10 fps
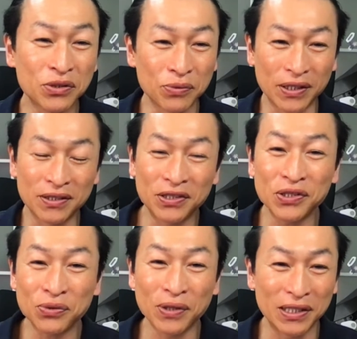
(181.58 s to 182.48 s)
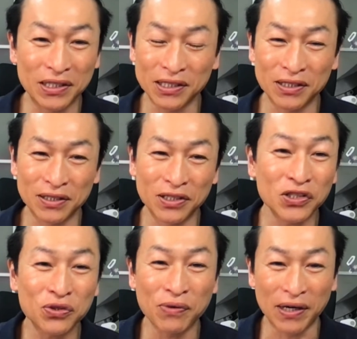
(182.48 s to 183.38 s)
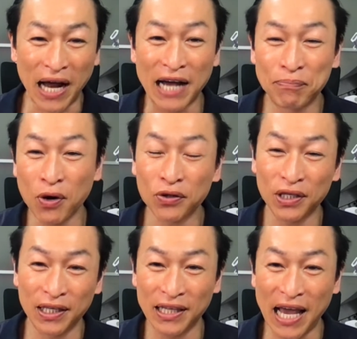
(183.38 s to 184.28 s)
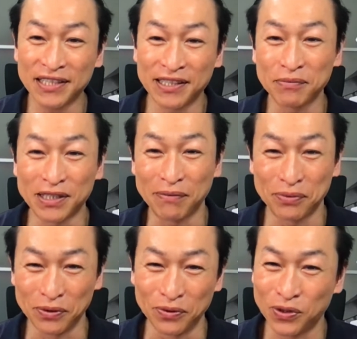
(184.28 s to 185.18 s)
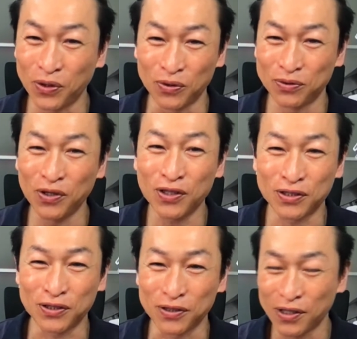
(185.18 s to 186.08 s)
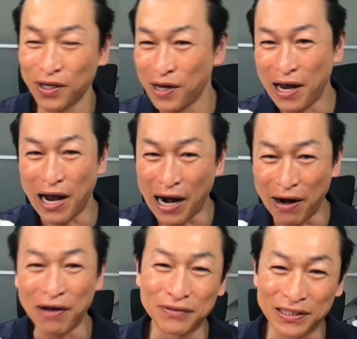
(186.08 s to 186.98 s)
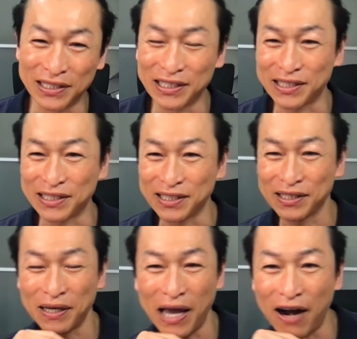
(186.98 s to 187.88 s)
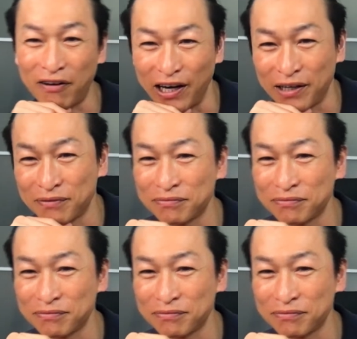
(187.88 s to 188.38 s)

one I bought in SM Cebu, so not to around this area.